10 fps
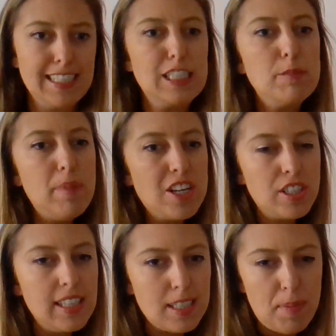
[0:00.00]

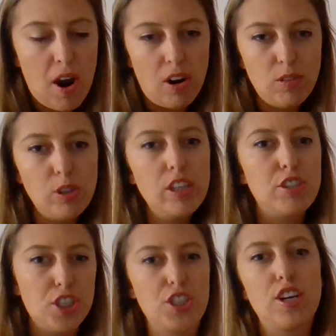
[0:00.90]
especially this power rule, you
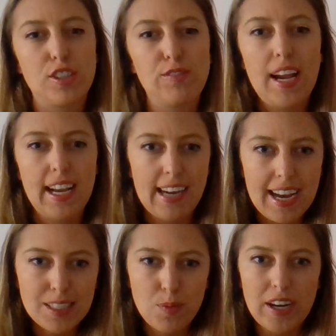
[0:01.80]
should start to
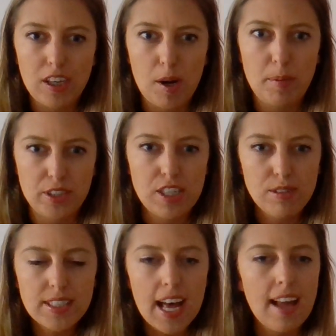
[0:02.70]
recognize when you're able to
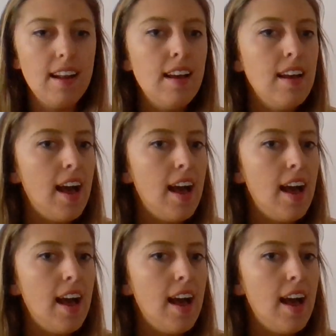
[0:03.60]
use that